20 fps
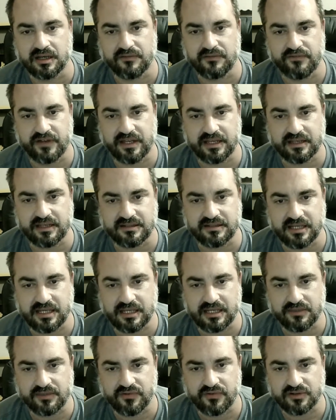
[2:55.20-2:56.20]
fake
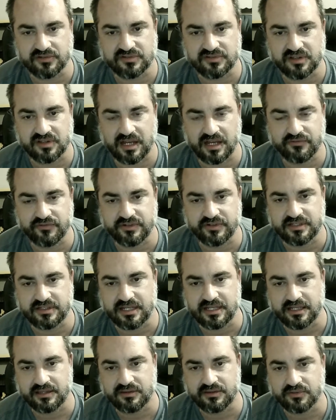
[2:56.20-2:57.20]
teeth, false ivory
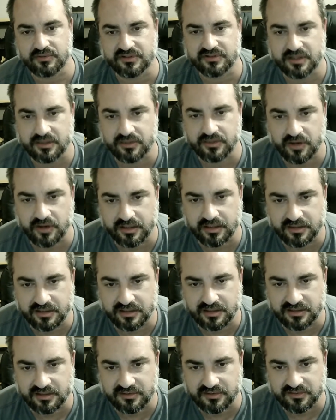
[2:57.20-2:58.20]
teeth, was they thought that
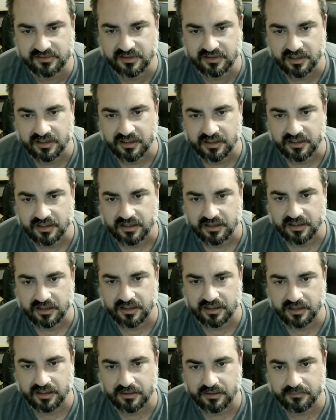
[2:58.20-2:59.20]
his
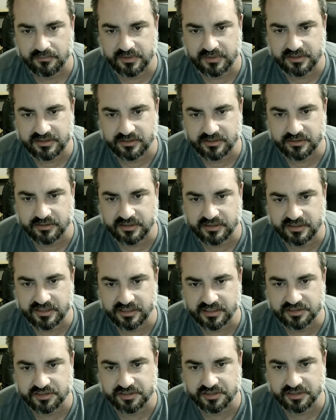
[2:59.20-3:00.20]
Madeira
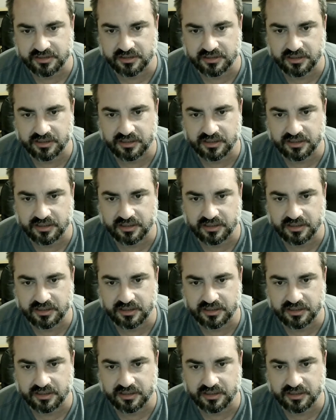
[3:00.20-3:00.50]
addiction